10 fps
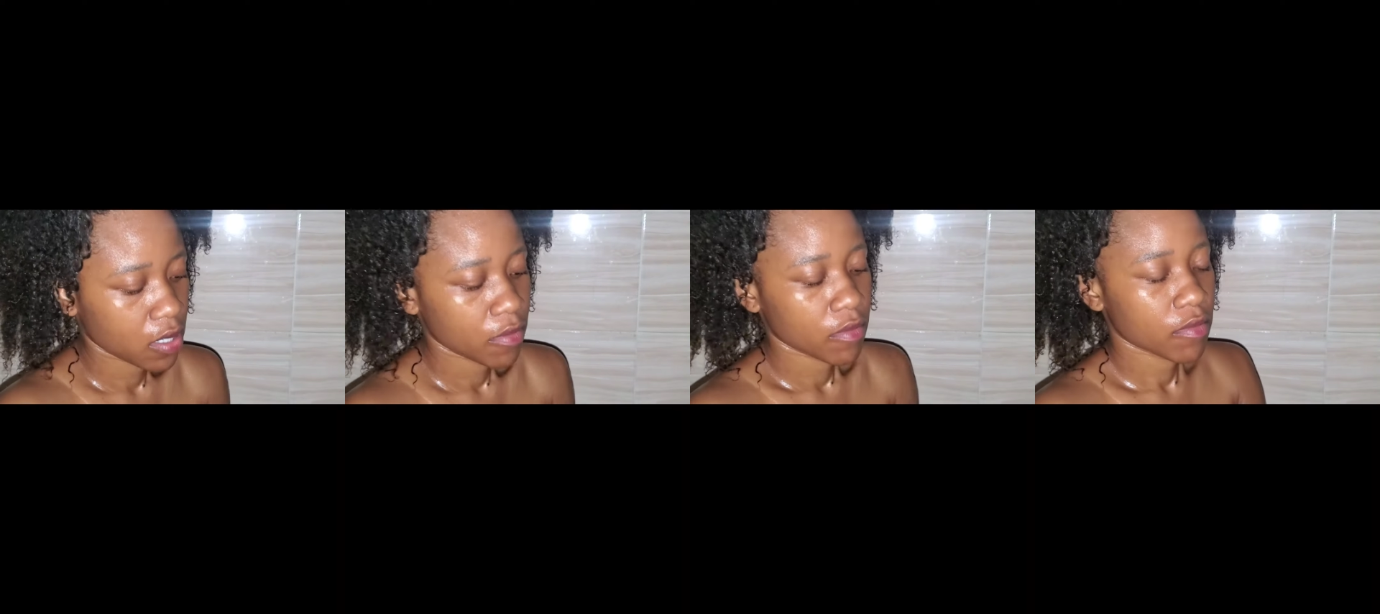
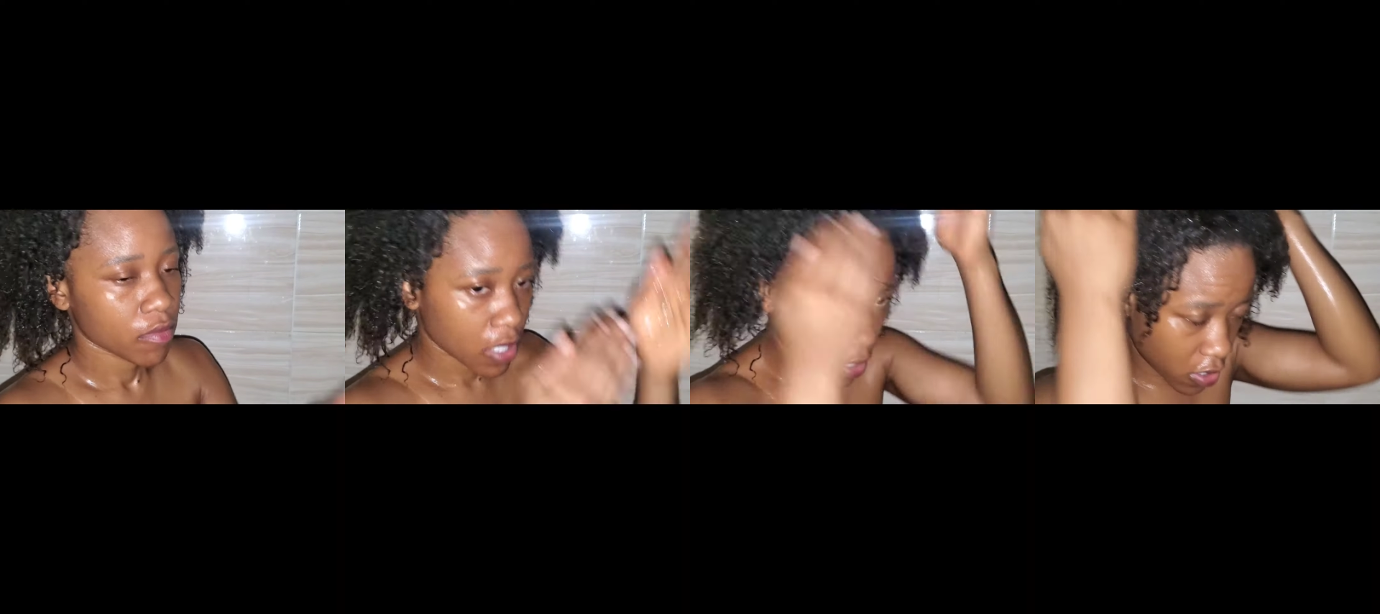You know,
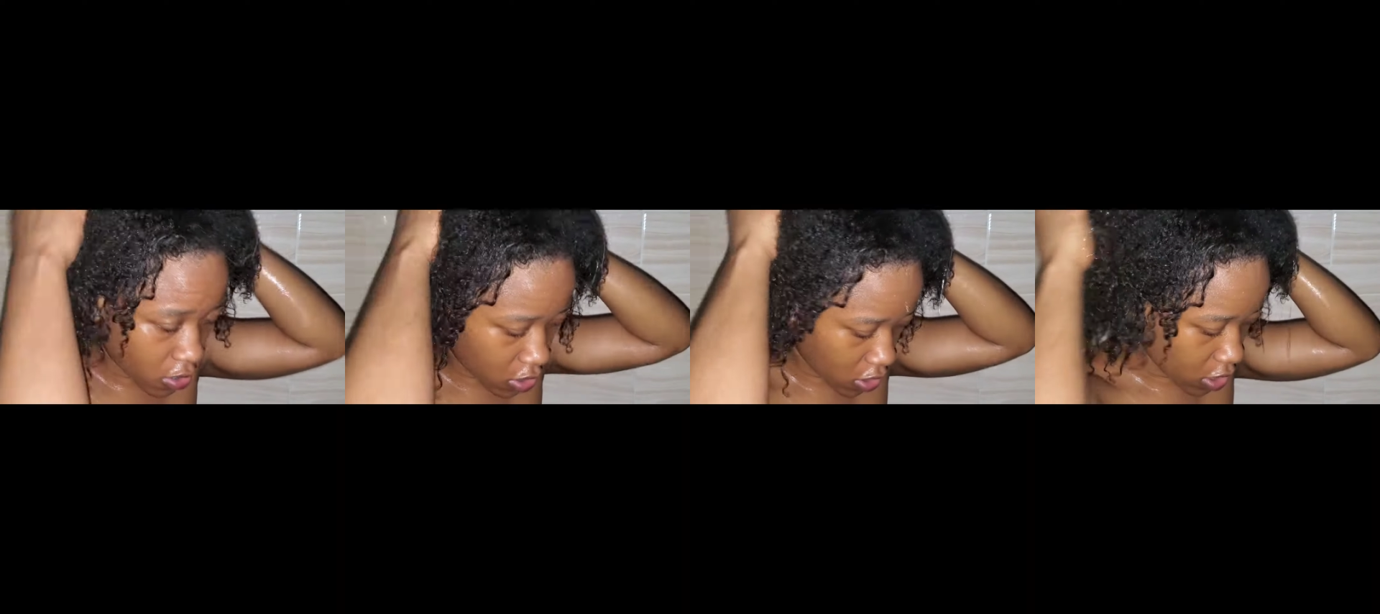it's an
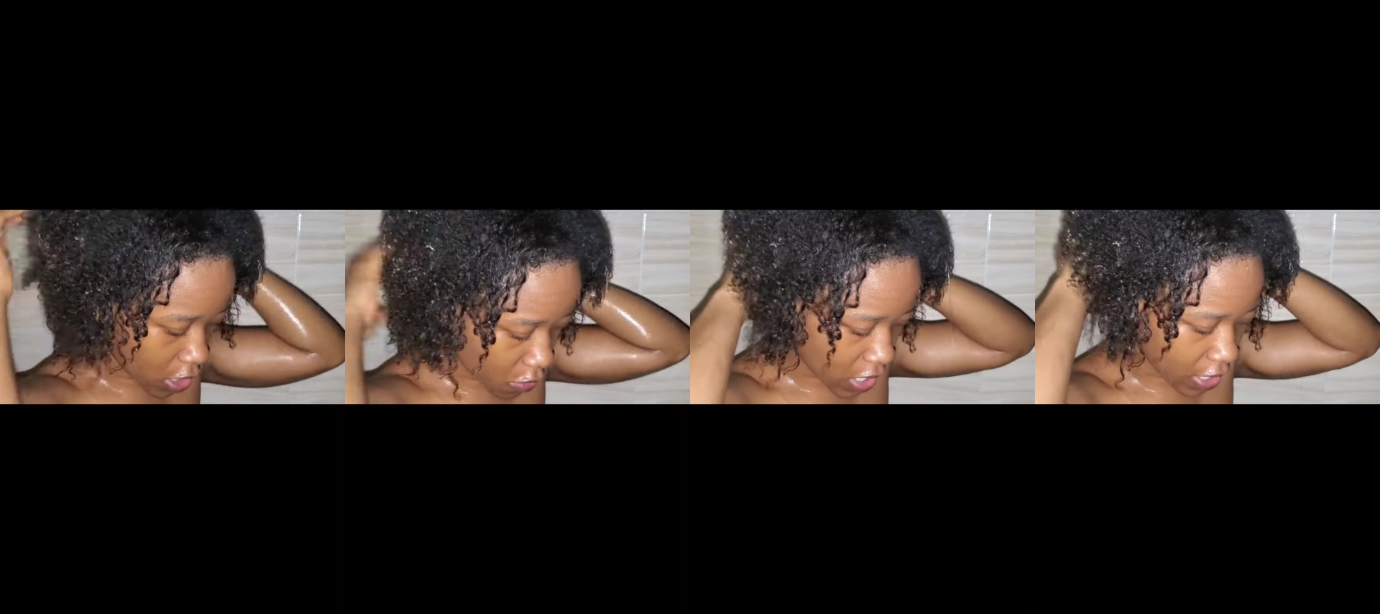Ayurvedic
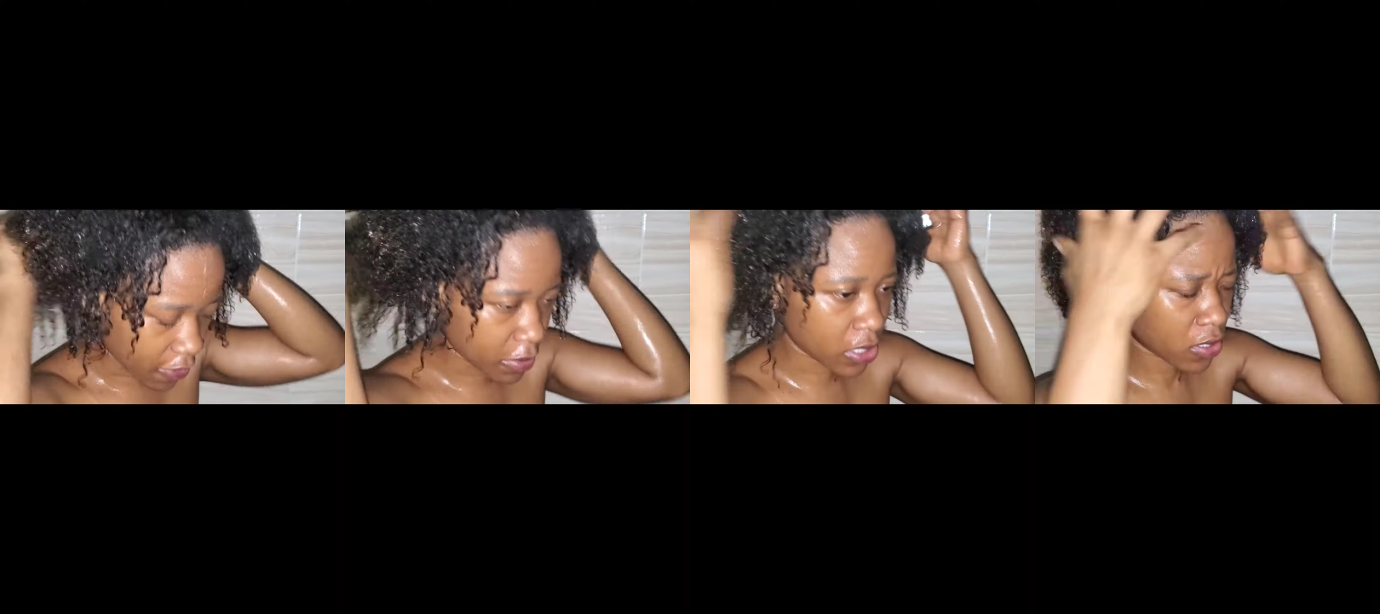
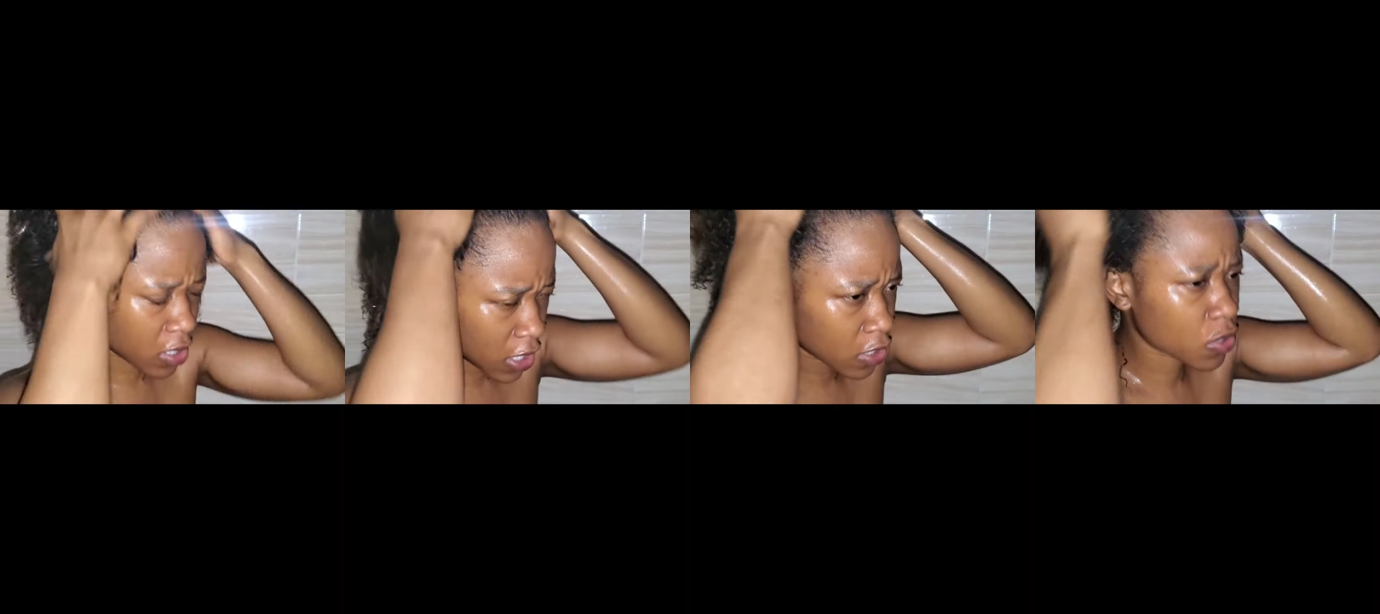
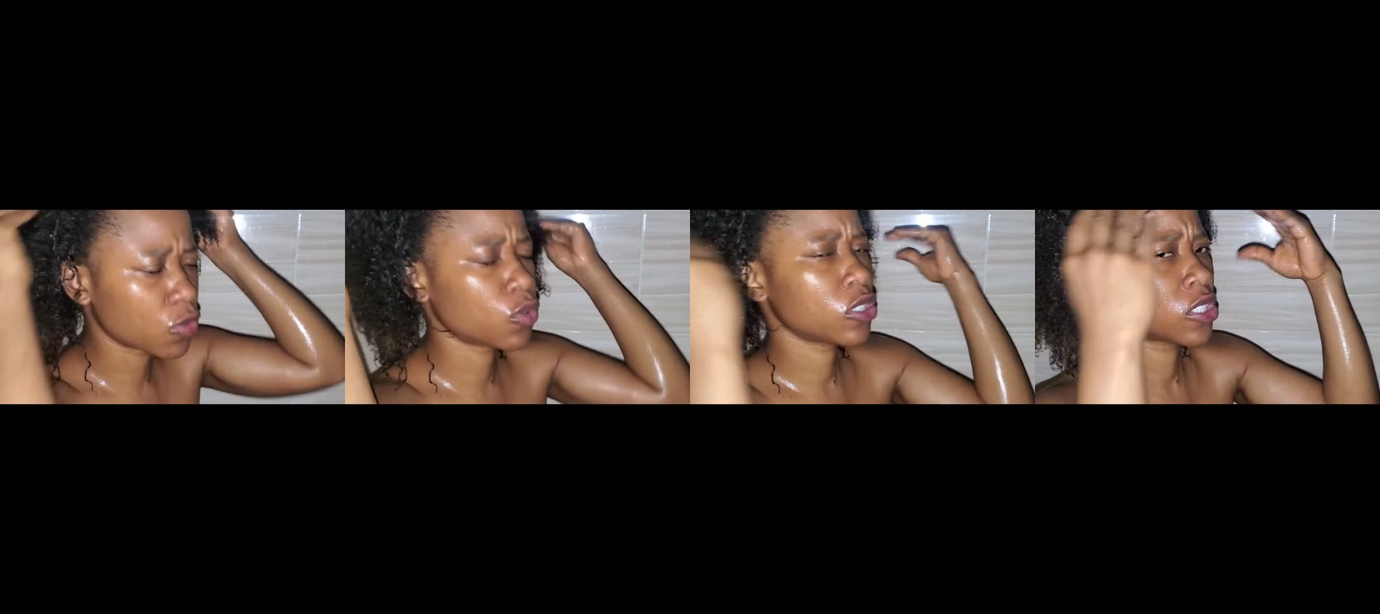herbal product,